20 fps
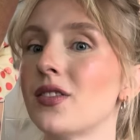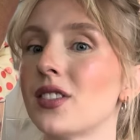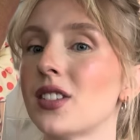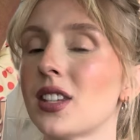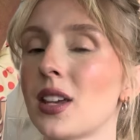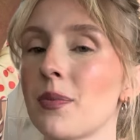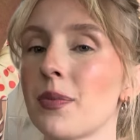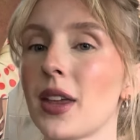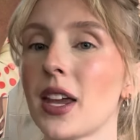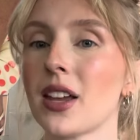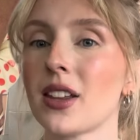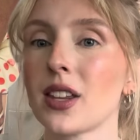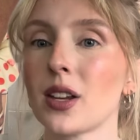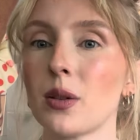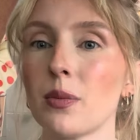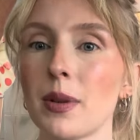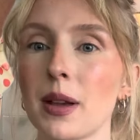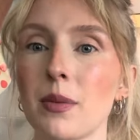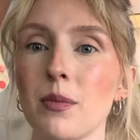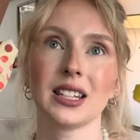something a little
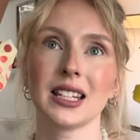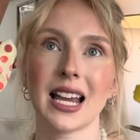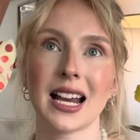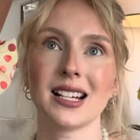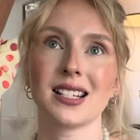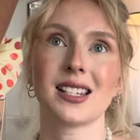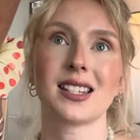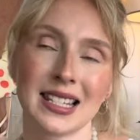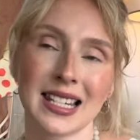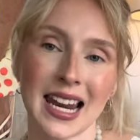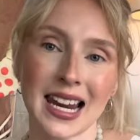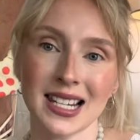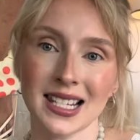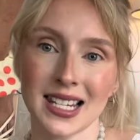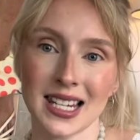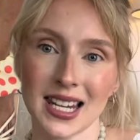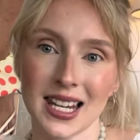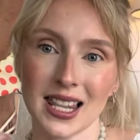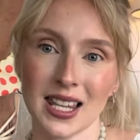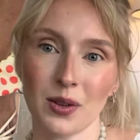bit less
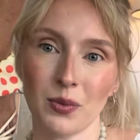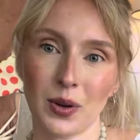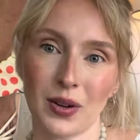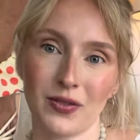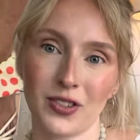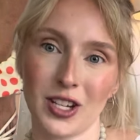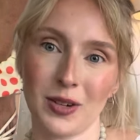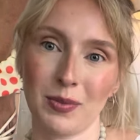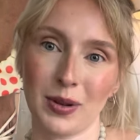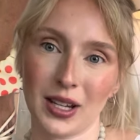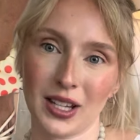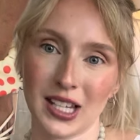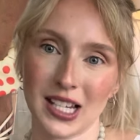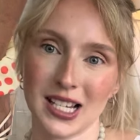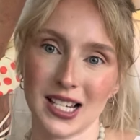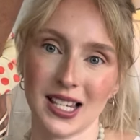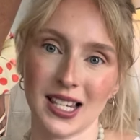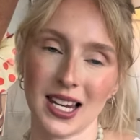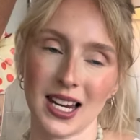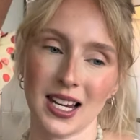dainty than we've typically
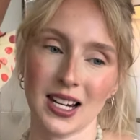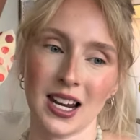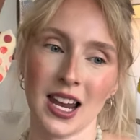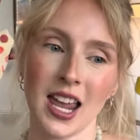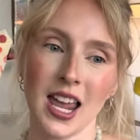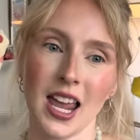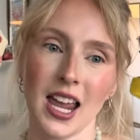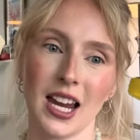seen,